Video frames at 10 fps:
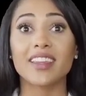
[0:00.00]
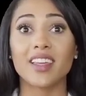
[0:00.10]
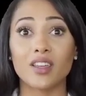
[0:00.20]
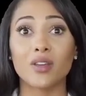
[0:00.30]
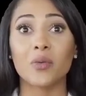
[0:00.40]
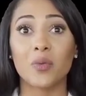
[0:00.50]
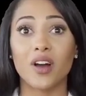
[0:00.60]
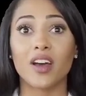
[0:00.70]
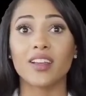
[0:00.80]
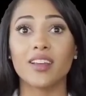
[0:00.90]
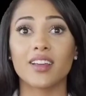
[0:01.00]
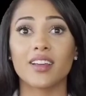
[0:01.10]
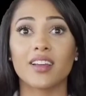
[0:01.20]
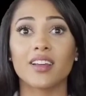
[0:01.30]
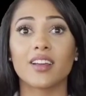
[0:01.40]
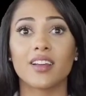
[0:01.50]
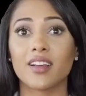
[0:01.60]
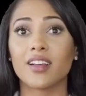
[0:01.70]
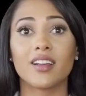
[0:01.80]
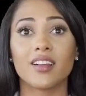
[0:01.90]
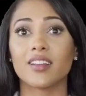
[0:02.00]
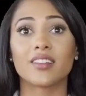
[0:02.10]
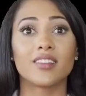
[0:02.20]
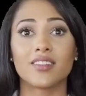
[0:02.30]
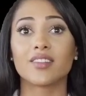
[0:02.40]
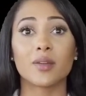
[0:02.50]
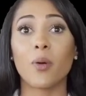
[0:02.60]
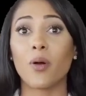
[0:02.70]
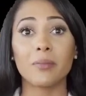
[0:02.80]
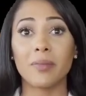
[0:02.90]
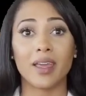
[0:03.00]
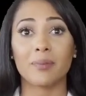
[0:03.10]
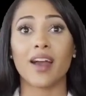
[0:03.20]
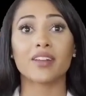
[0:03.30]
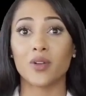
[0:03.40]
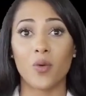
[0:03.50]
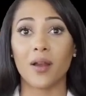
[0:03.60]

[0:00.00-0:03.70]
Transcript: The best ways on how to lighten dark nipples at home is easy.